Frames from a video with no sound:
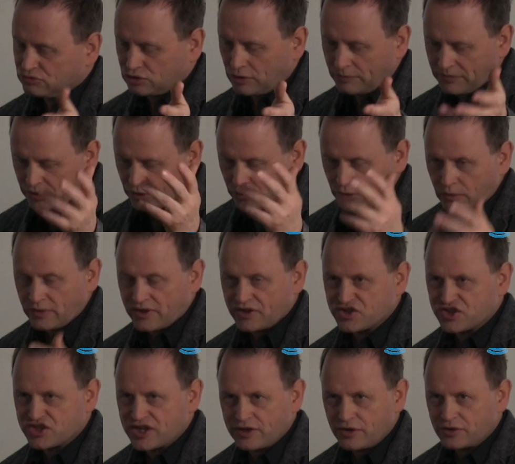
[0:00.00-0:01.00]
something to do
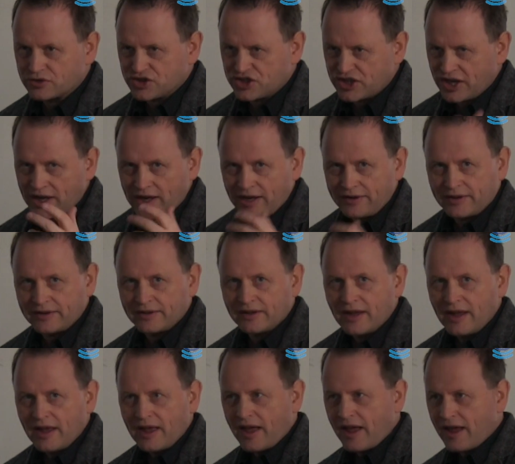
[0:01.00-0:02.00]
with your
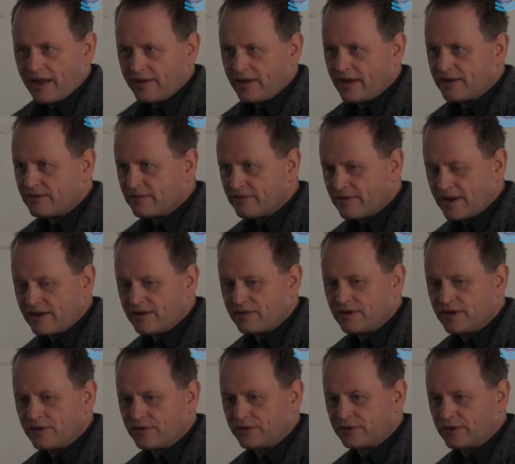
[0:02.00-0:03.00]
shed, and
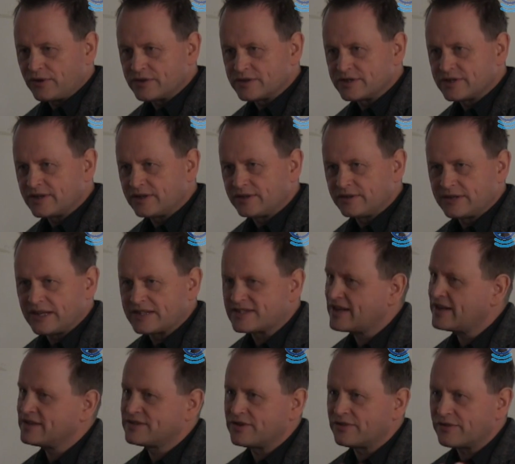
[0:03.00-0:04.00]
then he returns it.
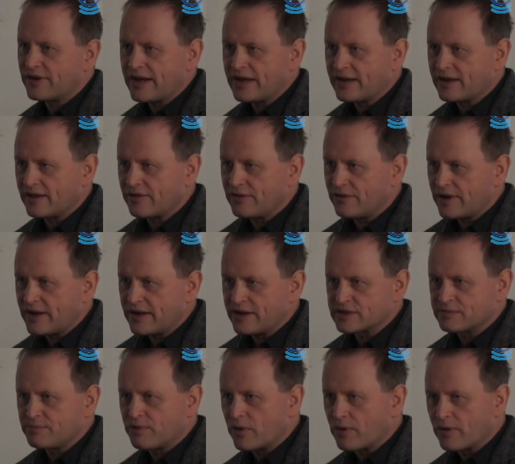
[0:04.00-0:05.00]
Let's say it's a rake, and the
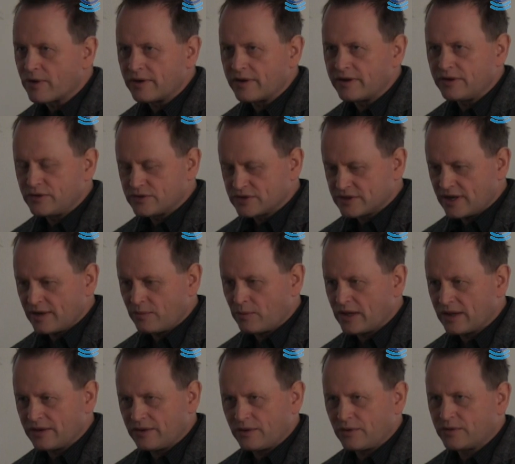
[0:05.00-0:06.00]
rake is broken, and you say,
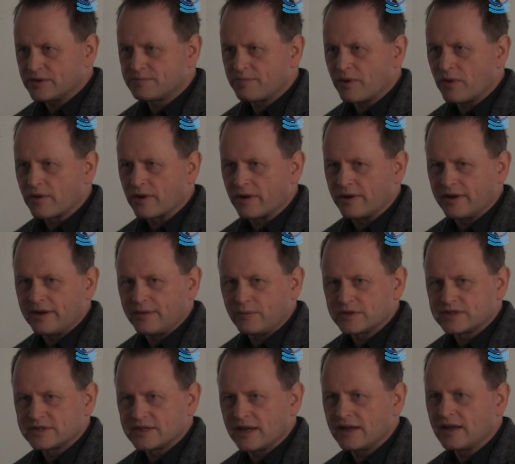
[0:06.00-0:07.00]
well, it's broken, and he
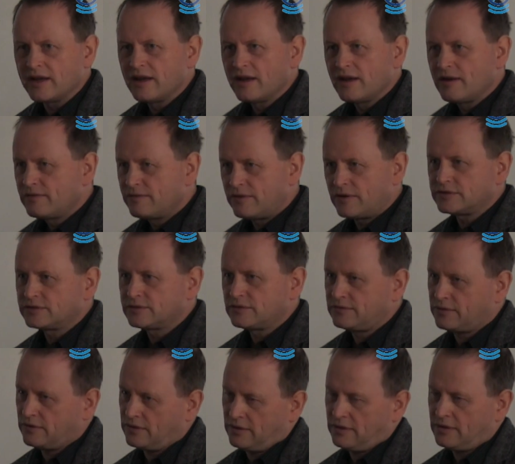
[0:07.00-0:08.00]
would say, first
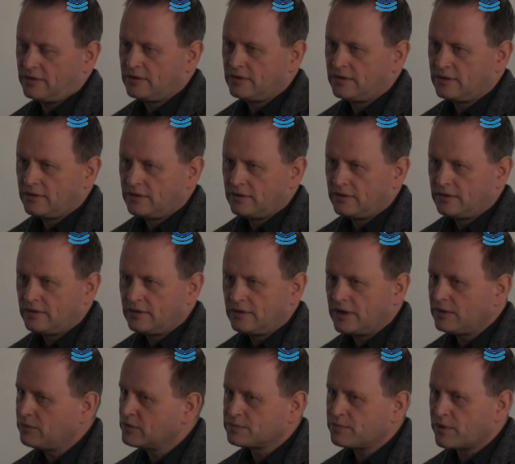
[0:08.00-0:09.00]
of all,
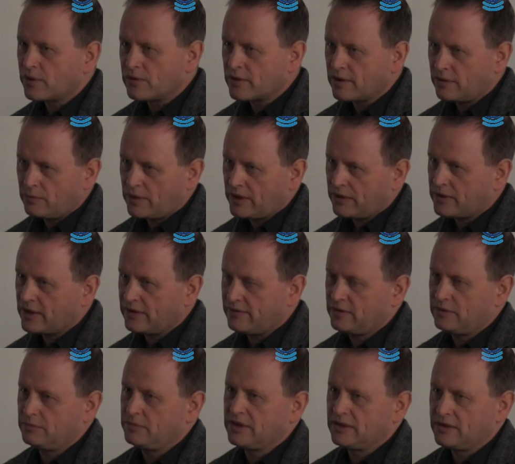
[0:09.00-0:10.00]
it was broken when you gave
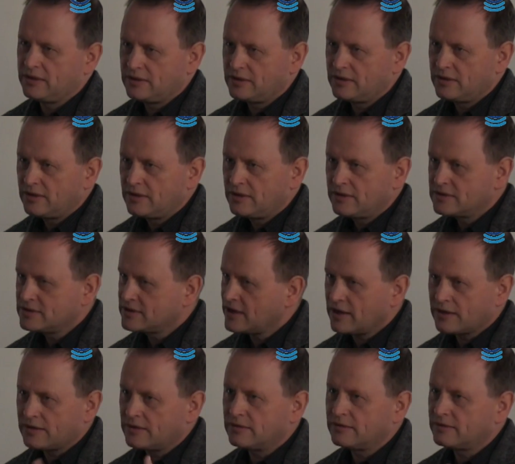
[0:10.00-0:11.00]
it to me.
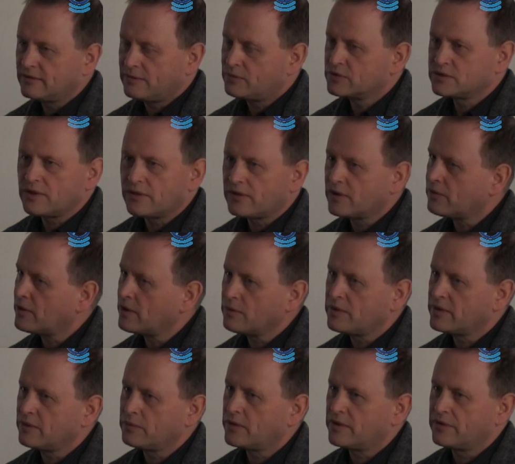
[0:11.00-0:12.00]
Second, there was nothing
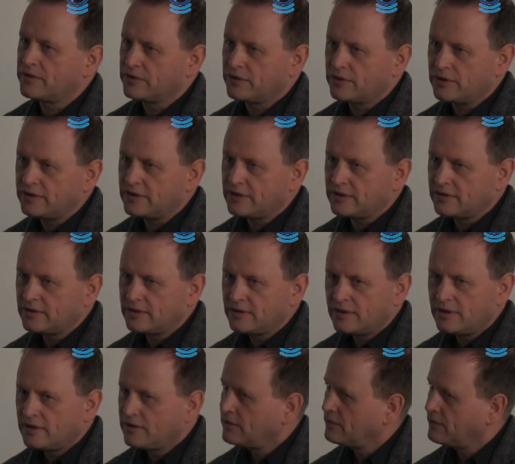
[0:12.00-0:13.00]
wrong with it when I returned
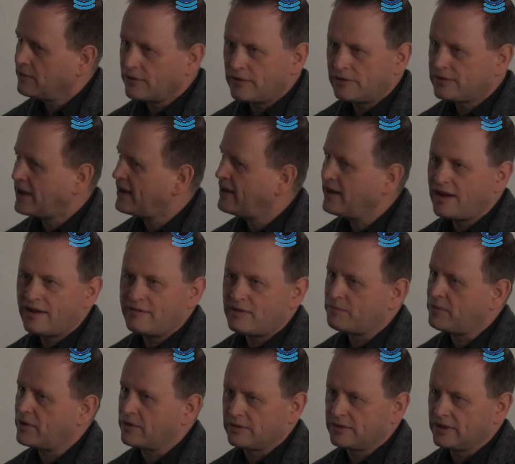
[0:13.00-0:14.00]
it. Third, I
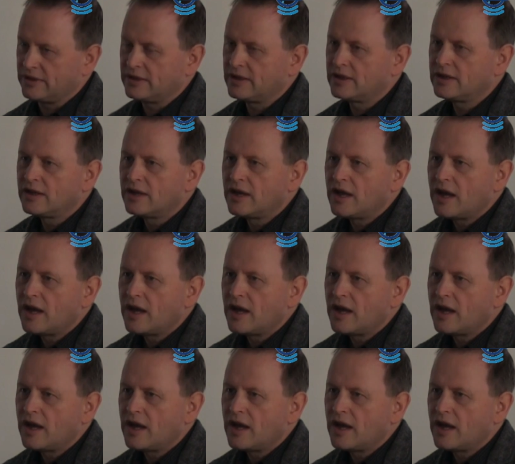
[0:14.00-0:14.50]
never borrowed it.